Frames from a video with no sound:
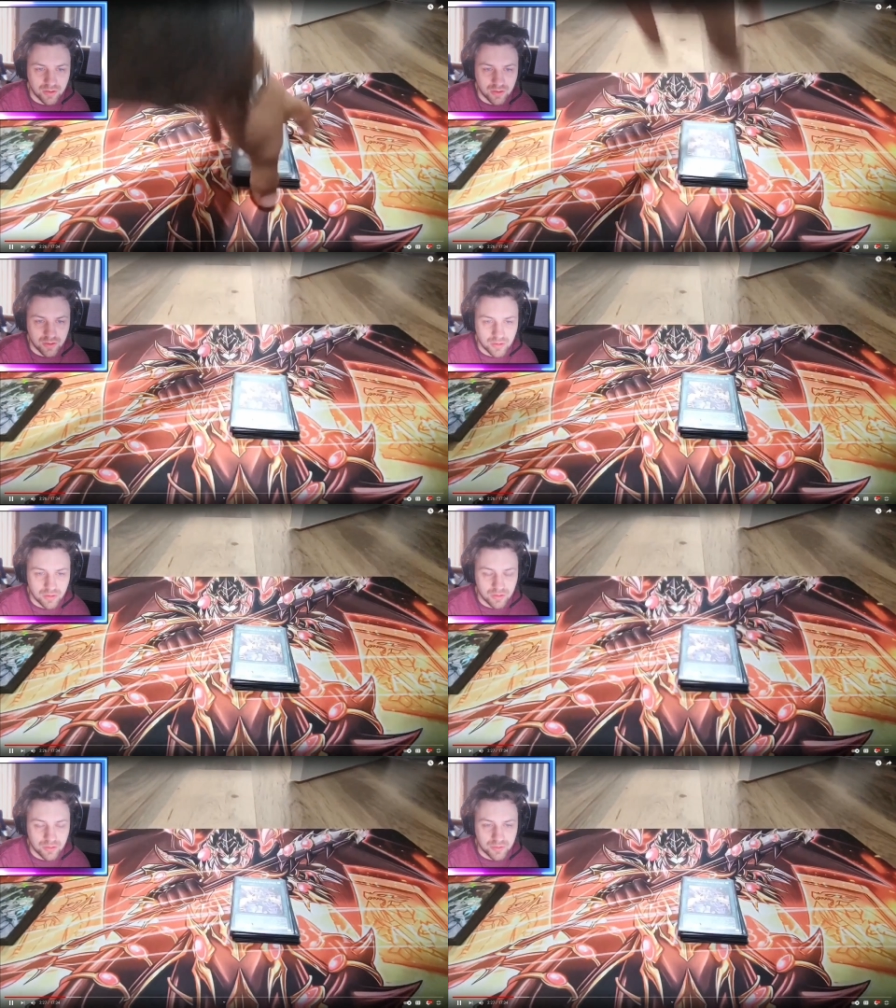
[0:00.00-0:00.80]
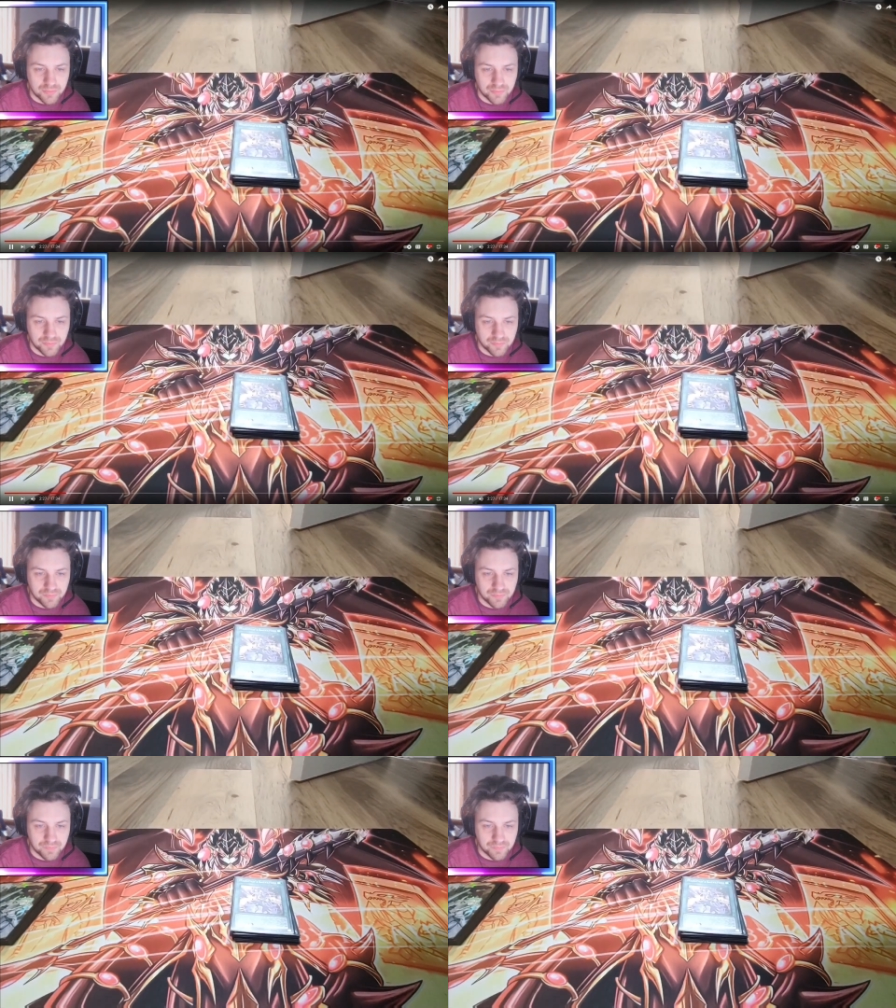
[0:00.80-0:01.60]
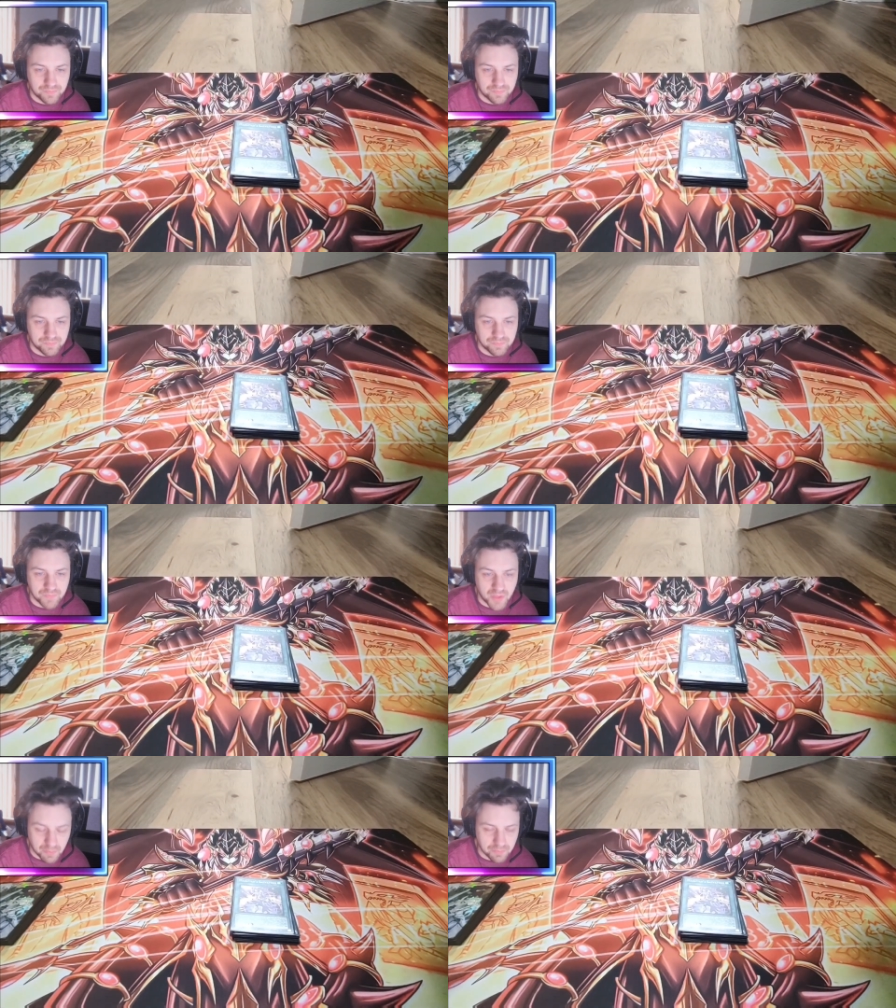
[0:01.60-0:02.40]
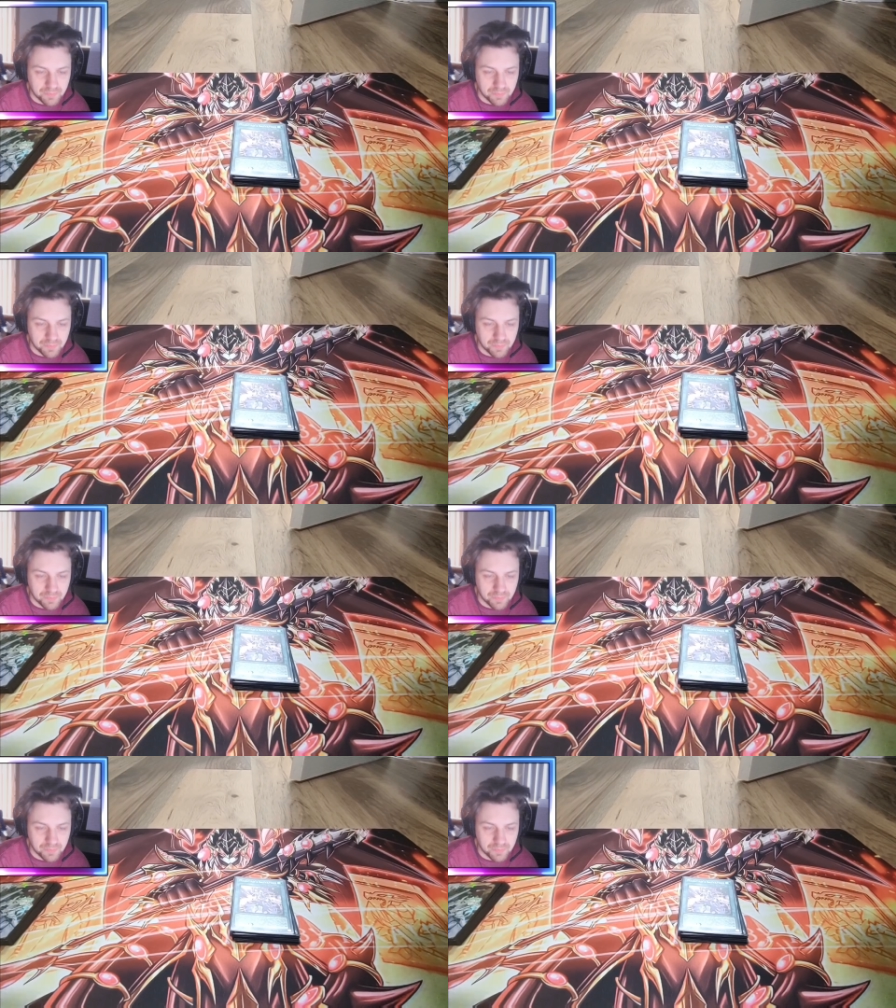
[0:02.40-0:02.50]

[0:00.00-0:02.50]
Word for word: making it two Eternal Souls in this deck, basically.